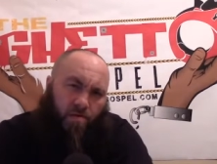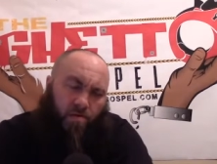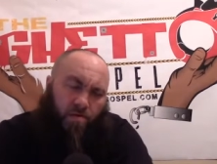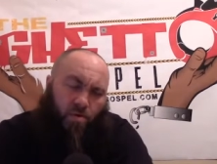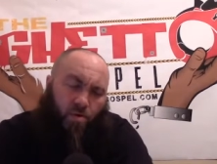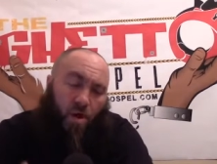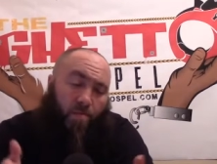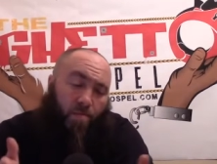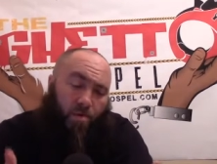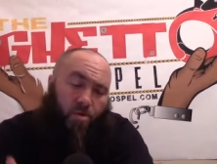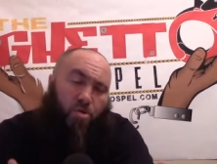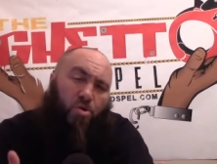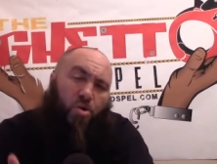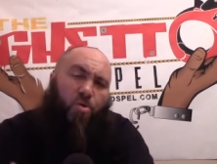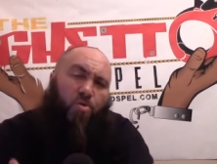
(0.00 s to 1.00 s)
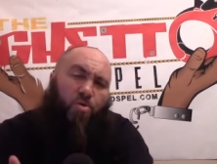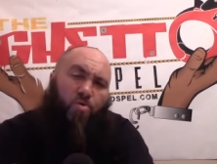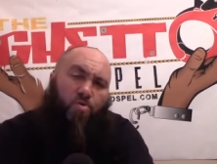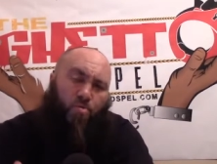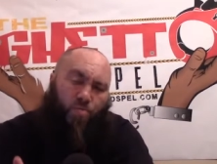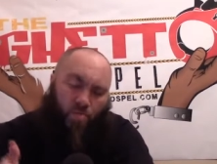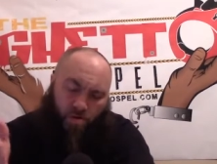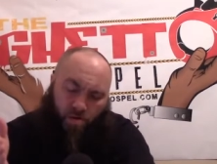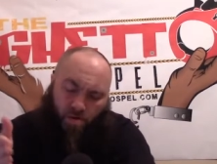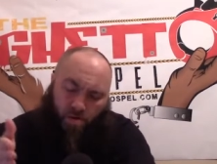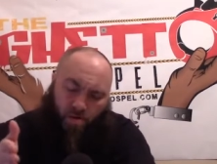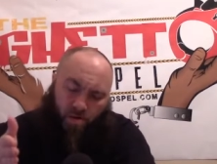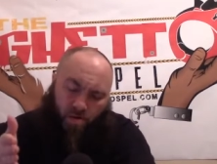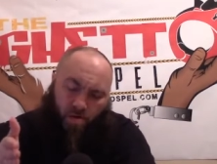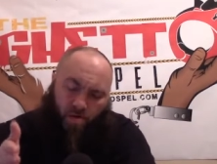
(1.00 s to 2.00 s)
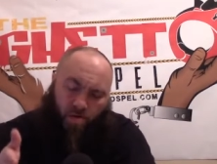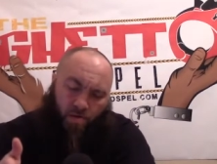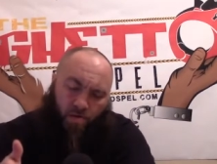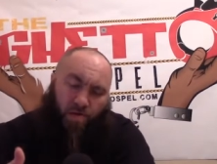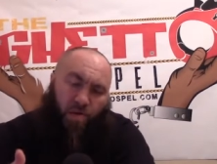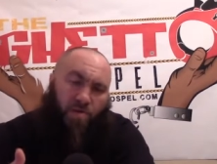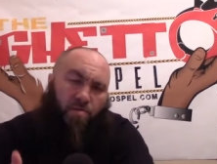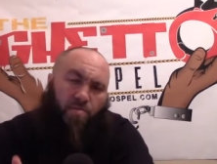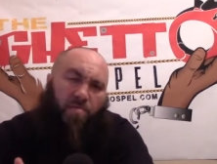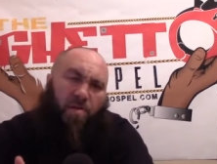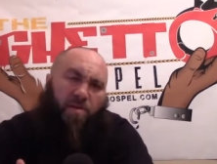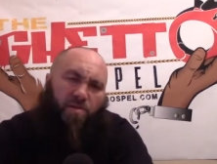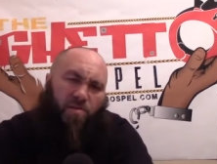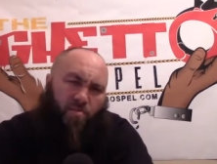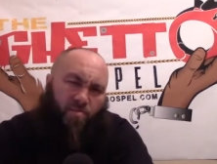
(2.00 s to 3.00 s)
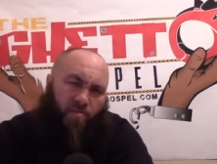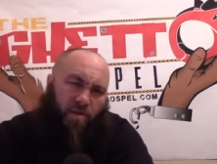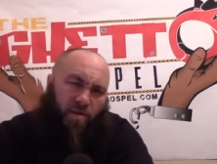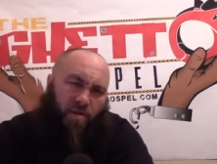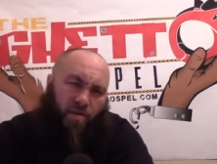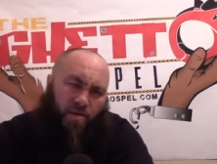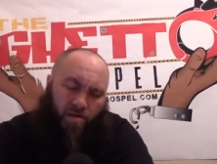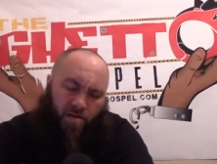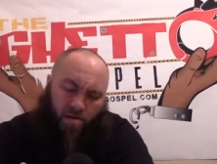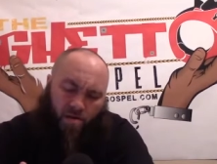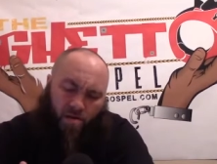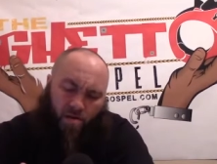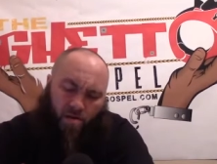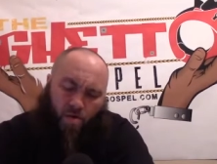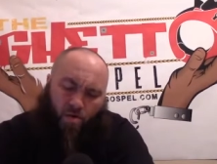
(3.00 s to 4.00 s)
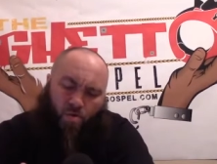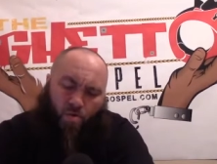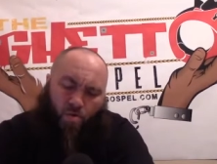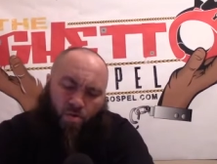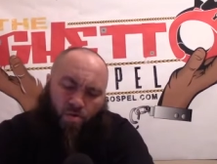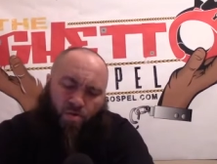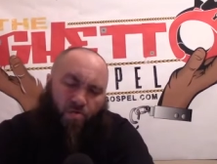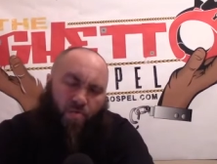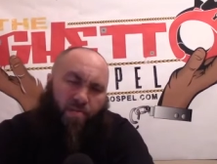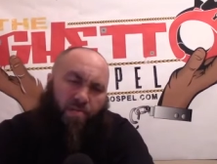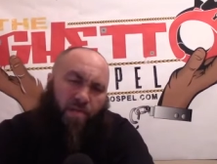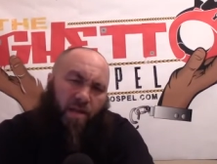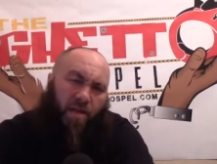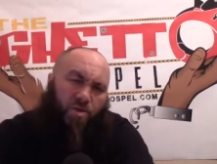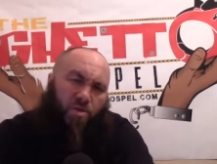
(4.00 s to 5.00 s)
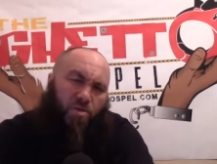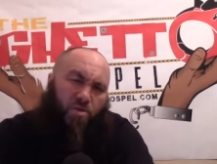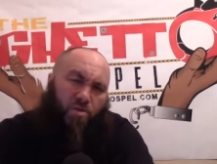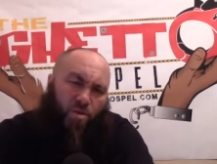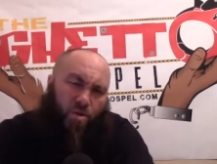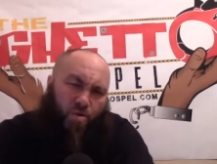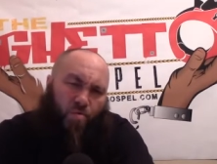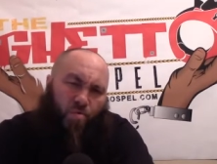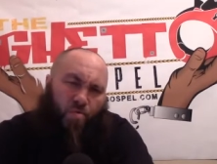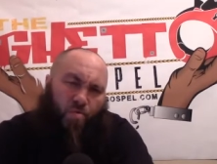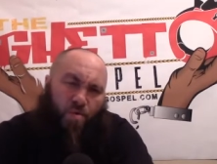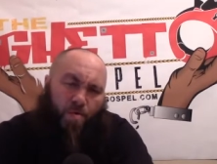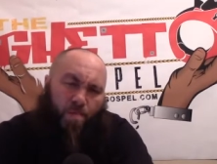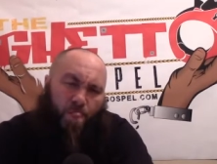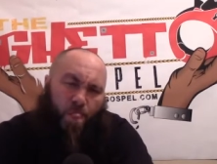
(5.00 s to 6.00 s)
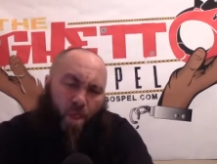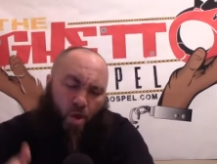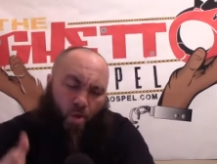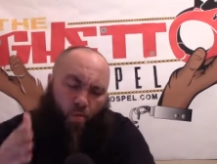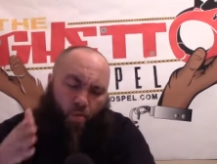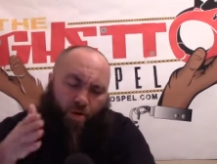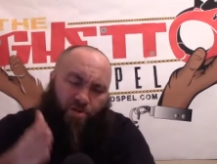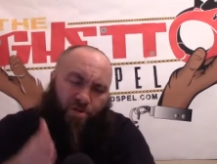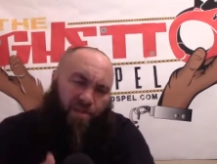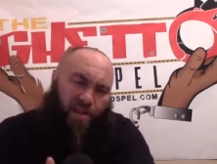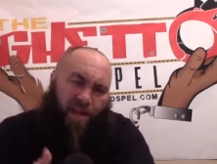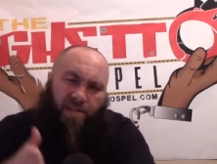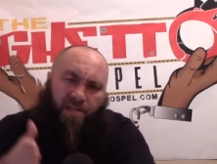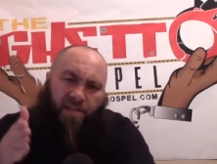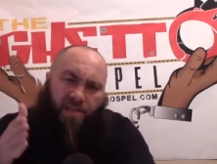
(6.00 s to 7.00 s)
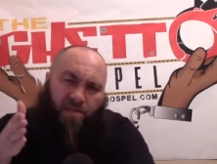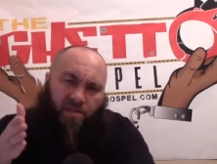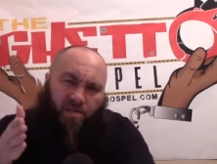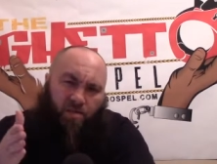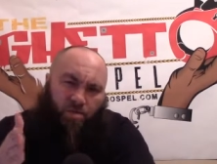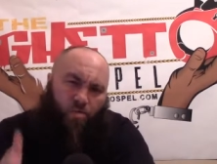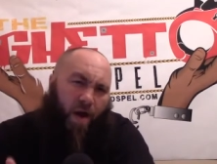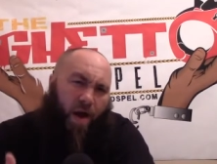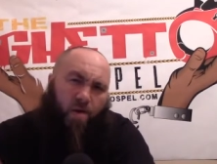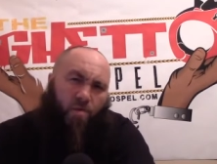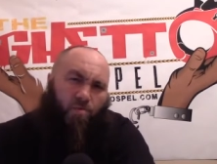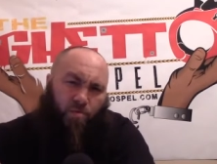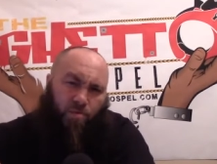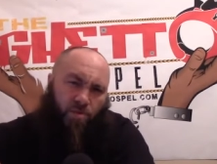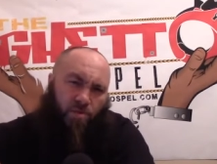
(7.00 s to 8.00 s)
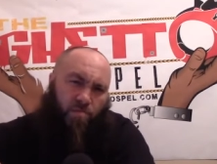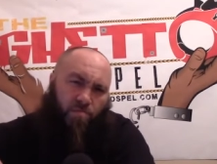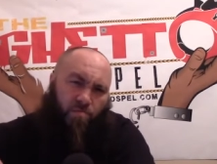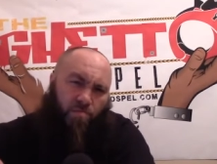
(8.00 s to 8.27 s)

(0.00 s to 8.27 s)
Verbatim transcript: So I'm going to show you this mystery according to Revelation two, where Satan dwells.